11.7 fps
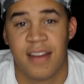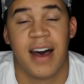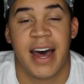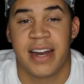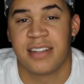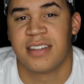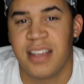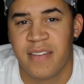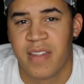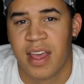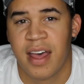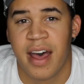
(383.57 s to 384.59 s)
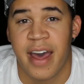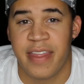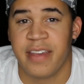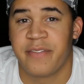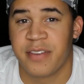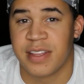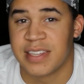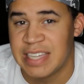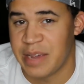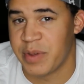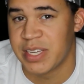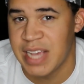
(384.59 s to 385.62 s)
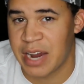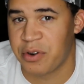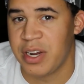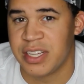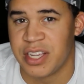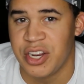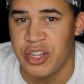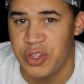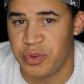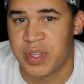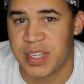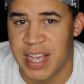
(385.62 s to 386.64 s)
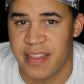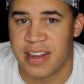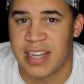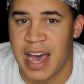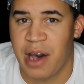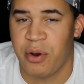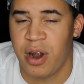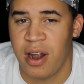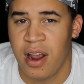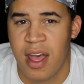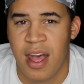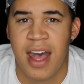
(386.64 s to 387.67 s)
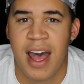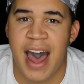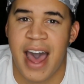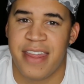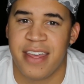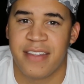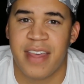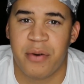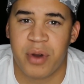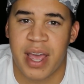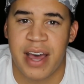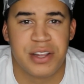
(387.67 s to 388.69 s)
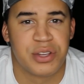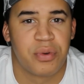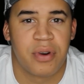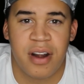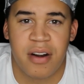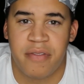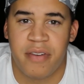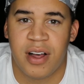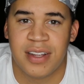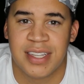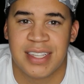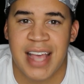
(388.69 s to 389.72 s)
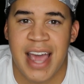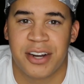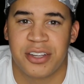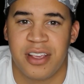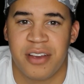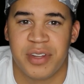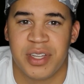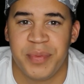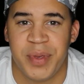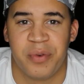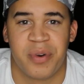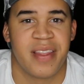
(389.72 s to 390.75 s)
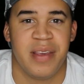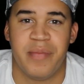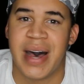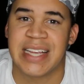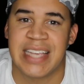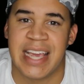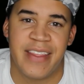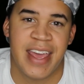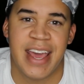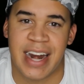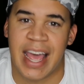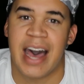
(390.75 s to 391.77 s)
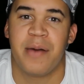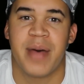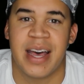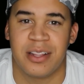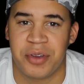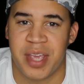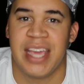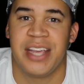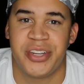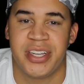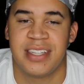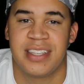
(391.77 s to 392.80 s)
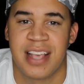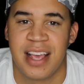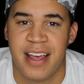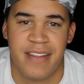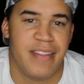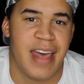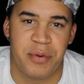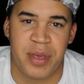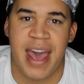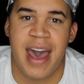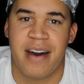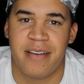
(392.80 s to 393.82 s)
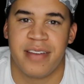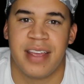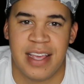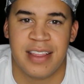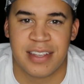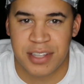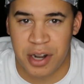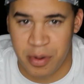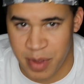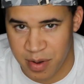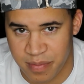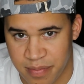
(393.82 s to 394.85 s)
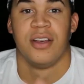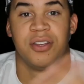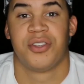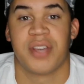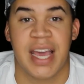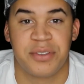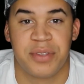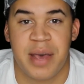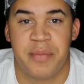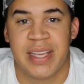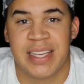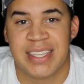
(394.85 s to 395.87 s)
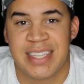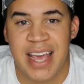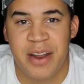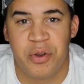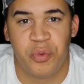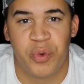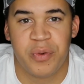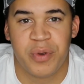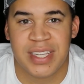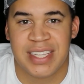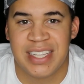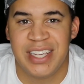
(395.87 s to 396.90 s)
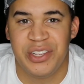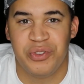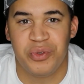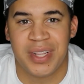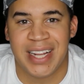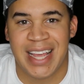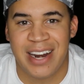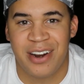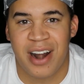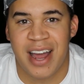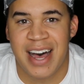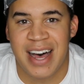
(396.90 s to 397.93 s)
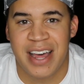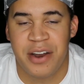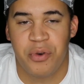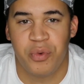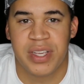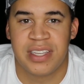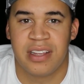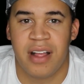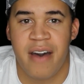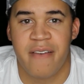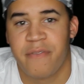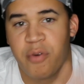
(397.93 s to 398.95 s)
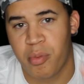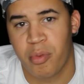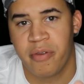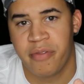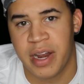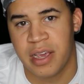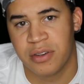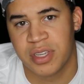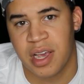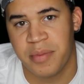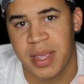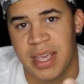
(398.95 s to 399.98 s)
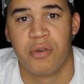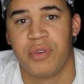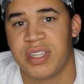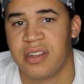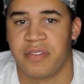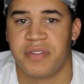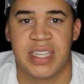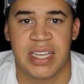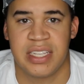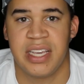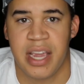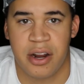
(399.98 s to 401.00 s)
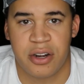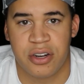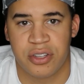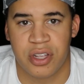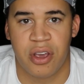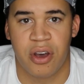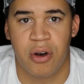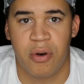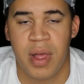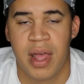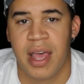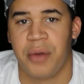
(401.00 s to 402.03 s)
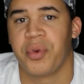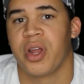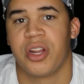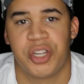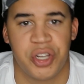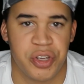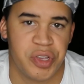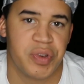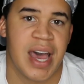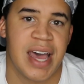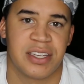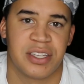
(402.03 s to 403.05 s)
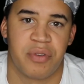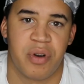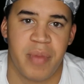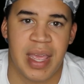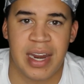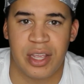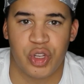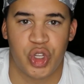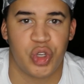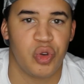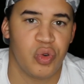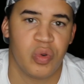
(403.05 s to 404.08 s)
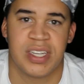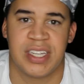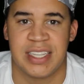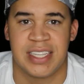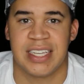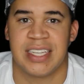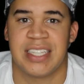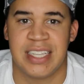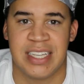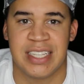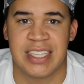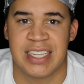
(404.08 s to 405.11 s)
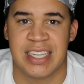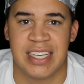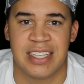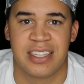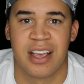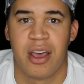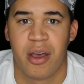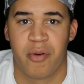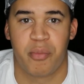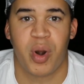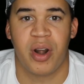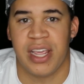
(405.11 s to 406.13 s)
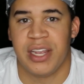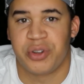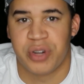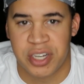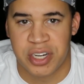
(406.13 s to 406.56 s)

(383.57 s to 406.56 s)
Honestly, I think for the same exact reason you said the tower, I think that Wakanda's Warrior Falls is actually going to be one of the best hand-to-hand combat locations that we have in this tournament. So guys, with that being said, we will see you later on. We still have 4 more videos coming. We still have 60 characters to go, and we're gonna show you guys the remaining 2 to 16 seeds per each region.